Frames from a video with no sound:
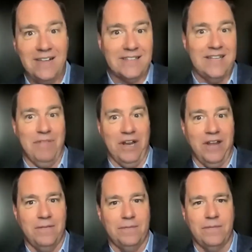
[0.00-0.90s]
to sell
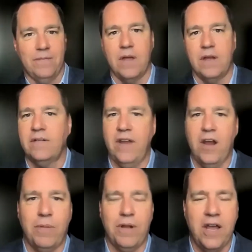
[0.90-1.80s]
something.
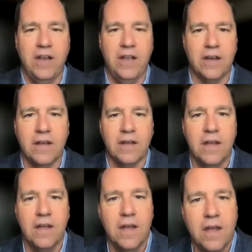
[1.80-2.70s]
Terrible idea.
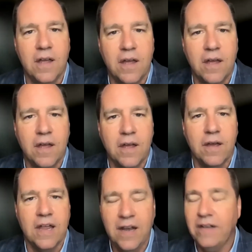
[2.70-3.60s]

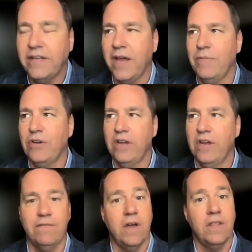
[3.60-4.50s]
Anytime you
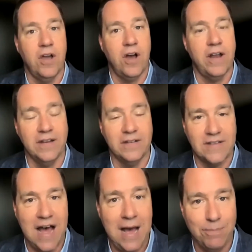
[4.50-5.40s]
give the audience
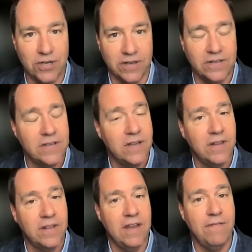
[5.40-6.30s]
options,
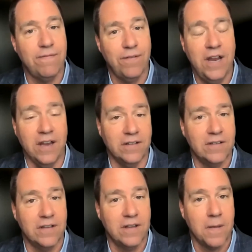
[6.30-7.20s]
they
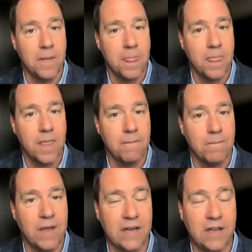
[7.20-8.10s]
freeze.
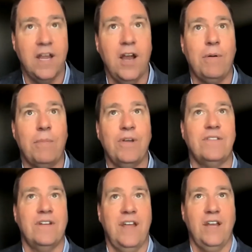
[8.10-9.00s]
Like a terrible
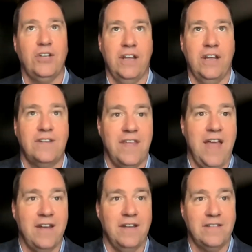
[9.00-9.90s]
presentation gets to the
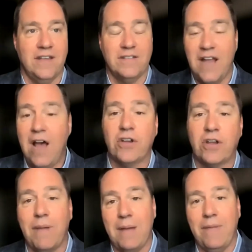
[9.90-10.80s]
end and says, now you
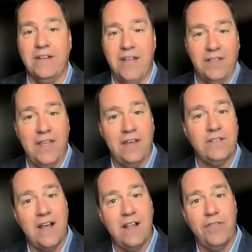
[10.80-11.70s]
can buy my
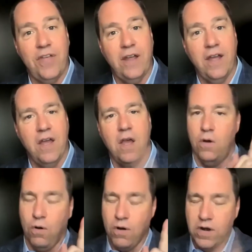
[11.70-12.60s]
$10,000 thing,
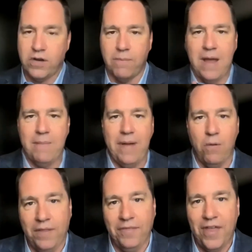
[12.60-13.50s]
or you can buy my
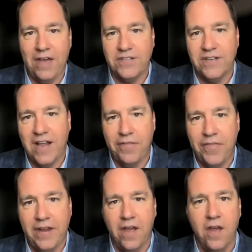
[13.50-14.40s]
$1,000
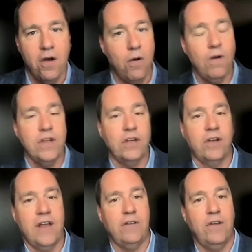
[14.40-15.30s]
thing, or you
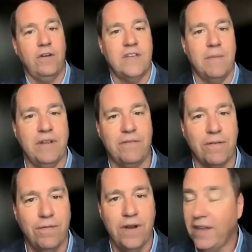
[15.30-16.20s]
can download something for
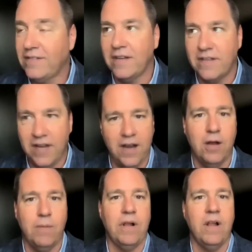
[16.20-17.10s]
free. That's a
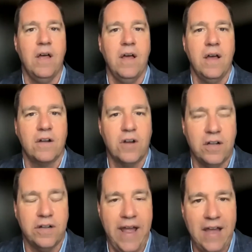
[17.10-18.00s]
terrible
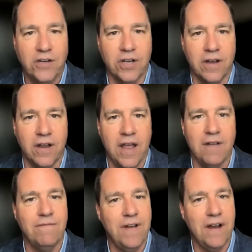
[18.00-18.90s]
call to action.
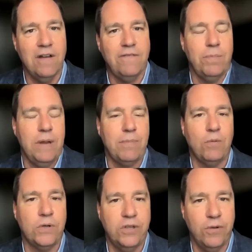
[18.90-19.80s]
And very few people
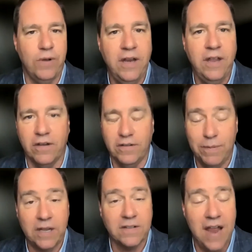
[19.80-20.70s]
will do any of those
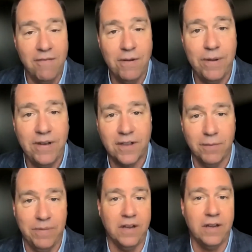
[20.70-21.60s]
because everybody's going
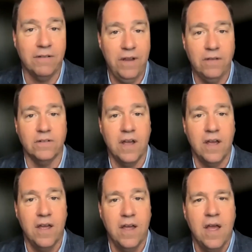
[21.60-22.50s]
to be confused.
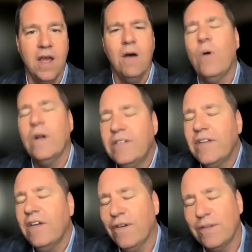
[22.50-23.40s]
What's the
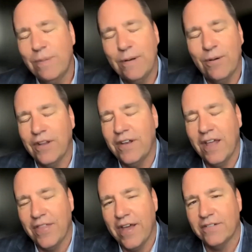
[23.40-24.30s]
difference between the
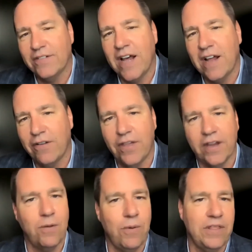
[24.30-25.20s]
$10,000 thing
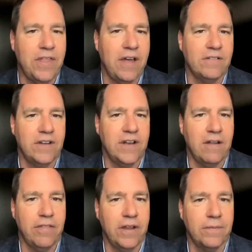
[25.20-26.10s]
and the
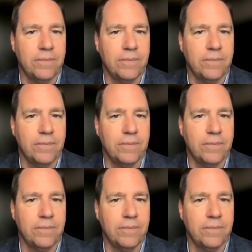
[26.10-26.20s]
$1,000 thing?